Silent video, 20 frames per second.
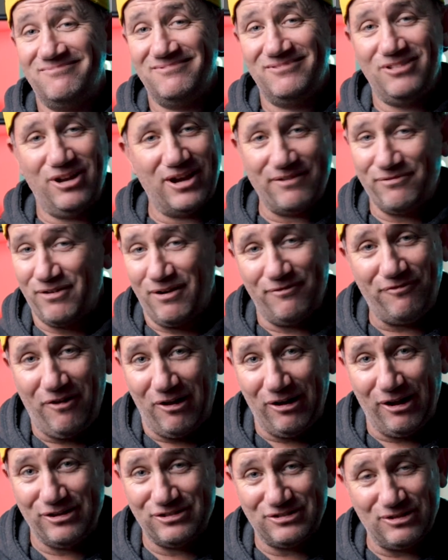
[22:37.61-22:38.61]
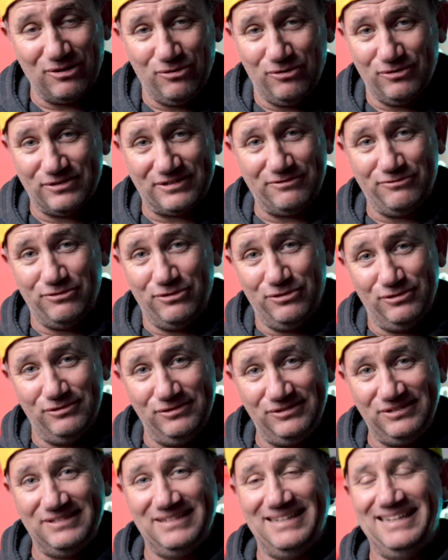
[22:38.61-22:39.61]
not everyone follows laws and
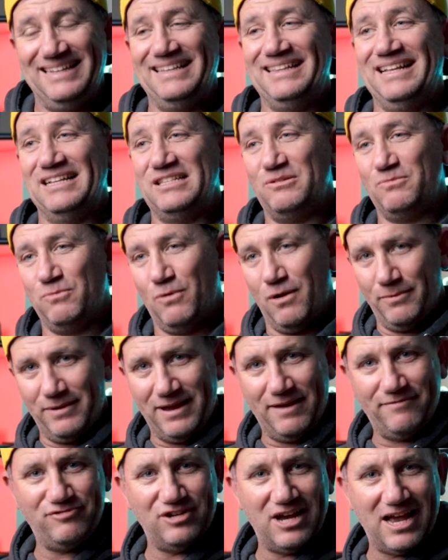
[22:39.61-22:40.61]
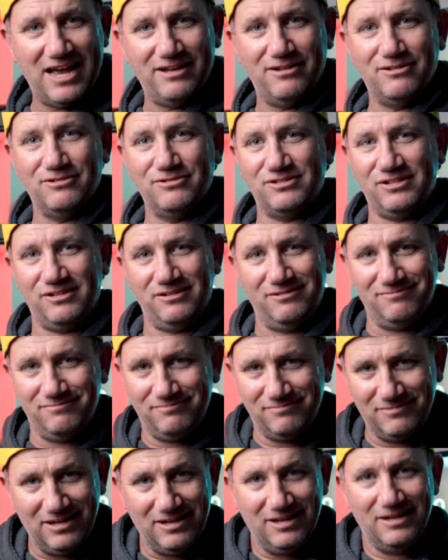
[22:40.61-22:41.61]
rules. That's why we have jails
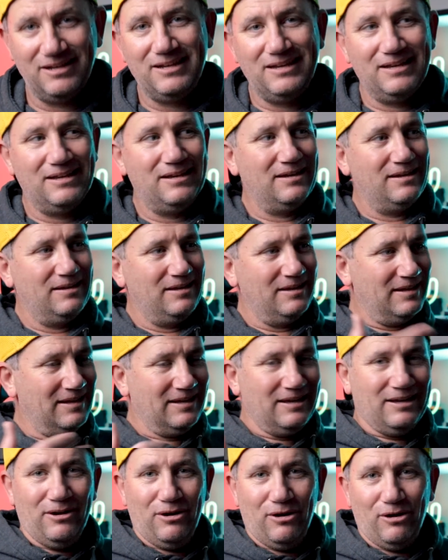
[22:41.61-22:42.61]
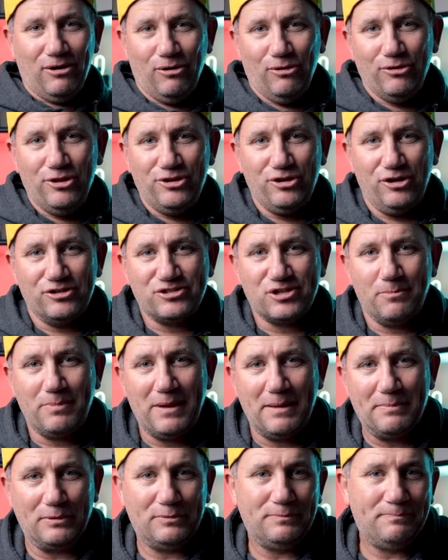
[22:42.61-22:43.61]
and all the dodgy
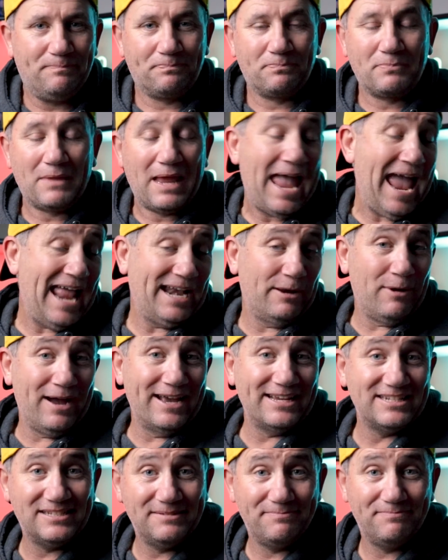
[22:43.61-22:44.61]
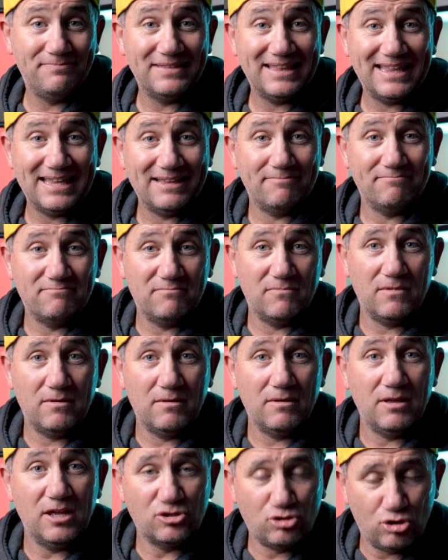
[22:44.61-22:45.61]
people. Anyways,
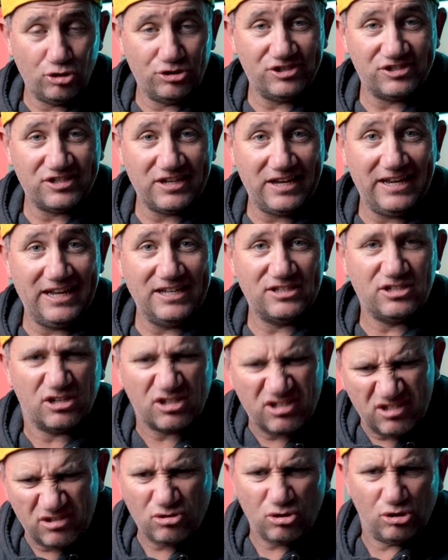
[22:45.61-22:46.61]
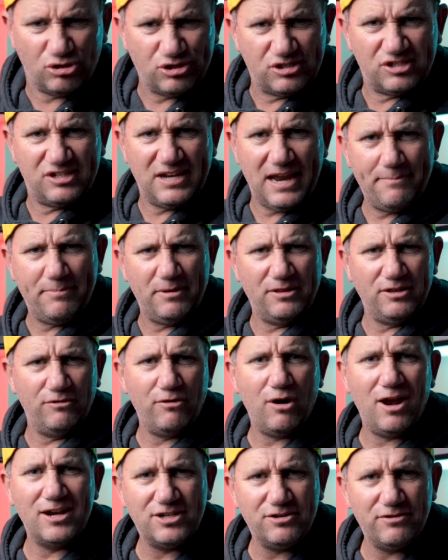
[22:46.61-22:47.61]
it's good to see. It's a good step in the
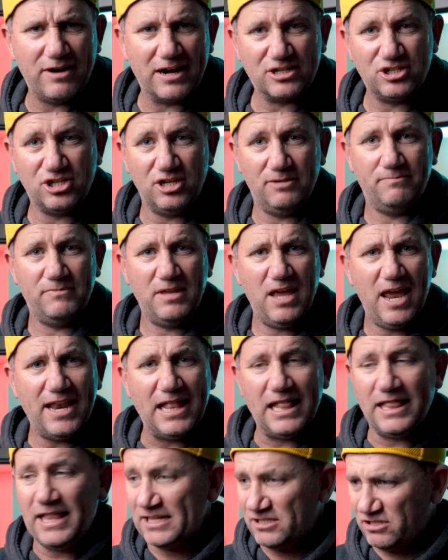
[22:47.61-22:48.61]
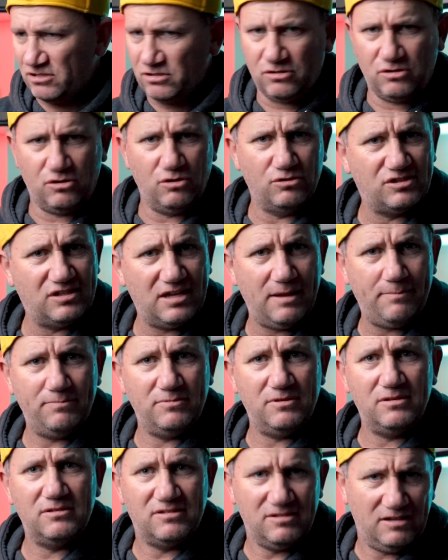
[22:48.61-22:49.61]
right direction. And that's a good step
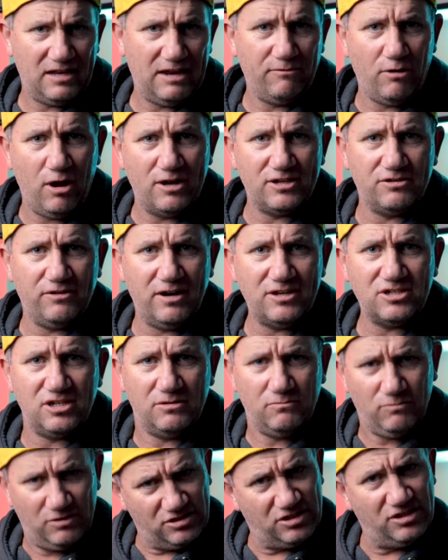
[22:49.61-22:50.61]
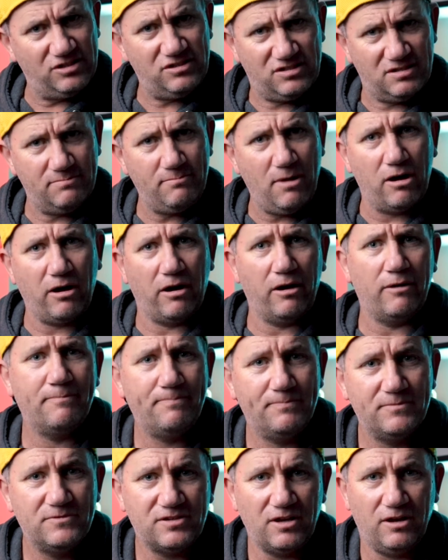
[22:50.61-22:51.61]
to the right direction, which is tomorrow.
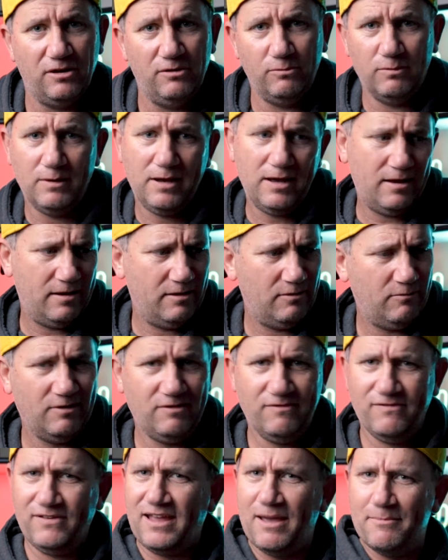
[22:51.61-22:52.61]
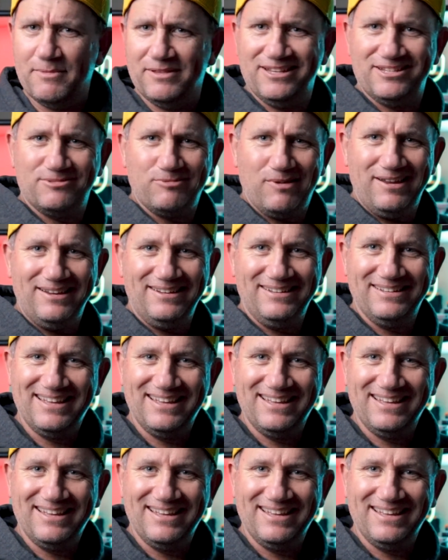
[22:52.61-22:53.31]
So when you're coming this way,